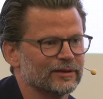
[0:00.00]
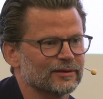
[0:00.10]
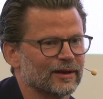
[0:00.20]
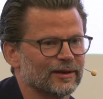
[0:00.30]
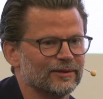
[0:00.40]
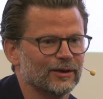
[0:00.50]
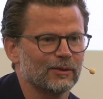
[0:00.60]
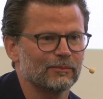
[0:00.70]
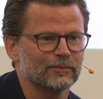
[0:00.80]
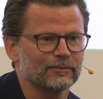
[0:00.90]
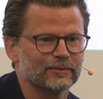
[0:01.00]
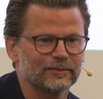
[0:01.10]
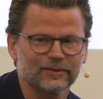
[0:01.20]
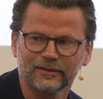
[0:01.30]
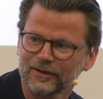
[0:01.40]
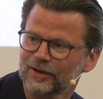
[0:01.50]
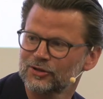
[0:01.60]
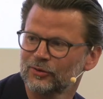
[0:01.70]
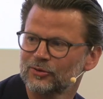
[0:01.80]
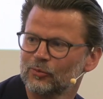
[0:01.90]
it's like you know I'm I
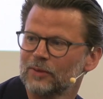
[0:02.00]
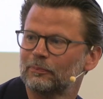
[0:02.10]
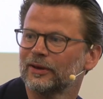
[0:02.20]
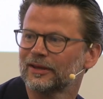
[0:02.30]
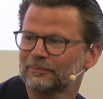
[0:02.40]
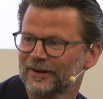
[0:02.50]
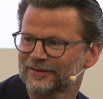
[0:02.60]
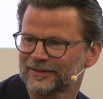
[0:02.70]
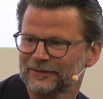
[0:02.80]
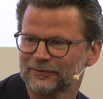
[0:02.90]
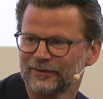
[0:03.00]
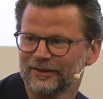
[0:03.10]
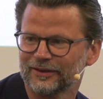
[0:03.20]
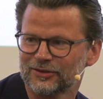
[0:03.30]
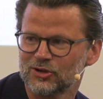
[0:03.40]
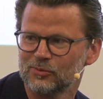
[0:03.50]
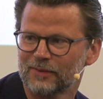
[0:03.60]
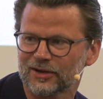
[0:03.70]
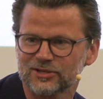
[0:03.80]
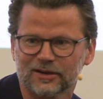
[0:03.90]
shouldn't repeat myself uh, too
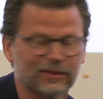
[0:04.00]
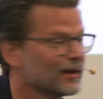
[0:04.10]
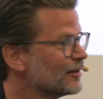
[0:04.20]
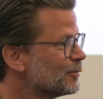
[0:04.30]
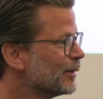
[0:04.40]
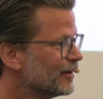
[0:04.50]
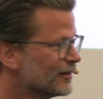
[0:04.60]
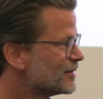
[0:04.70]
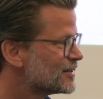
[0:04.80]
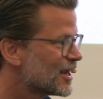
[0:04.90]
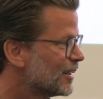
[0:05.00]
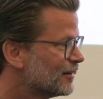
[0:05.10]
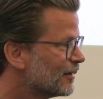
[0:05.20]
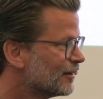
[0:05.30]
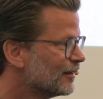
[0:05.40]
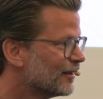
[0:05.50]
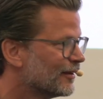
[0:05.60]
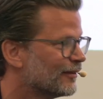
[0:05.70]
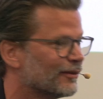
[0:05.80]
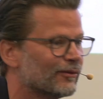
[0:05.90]
much. I think it's been stated uh,
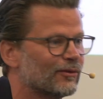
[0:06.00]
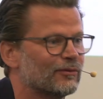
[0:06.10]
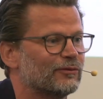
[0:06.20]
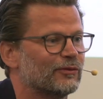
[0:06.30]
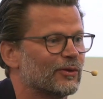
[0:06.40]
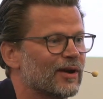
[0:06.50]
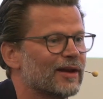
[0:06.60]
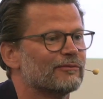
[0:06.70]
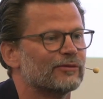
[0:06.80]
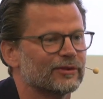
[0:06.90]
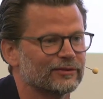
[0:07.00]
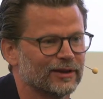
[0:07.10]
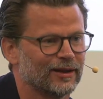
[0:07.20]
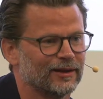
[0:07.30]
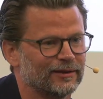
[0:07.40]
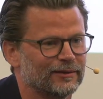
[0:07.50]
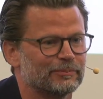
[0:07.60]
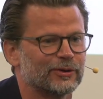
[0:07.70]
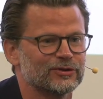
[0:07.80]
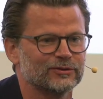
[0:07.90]
for every single
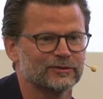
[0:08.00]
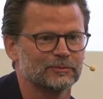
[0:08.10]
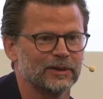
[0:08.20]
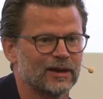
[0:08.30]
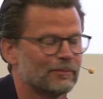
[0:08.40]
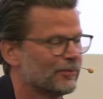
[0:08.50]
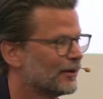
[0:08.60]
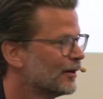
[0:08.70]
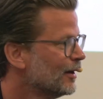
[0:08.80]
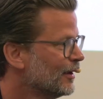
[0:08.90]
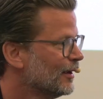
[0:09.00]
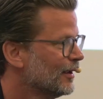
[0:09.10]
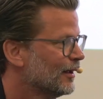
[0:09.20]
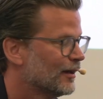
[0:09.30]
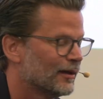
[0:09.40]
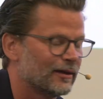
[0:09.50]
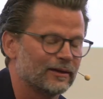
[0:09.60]
person who's been up there. Uh,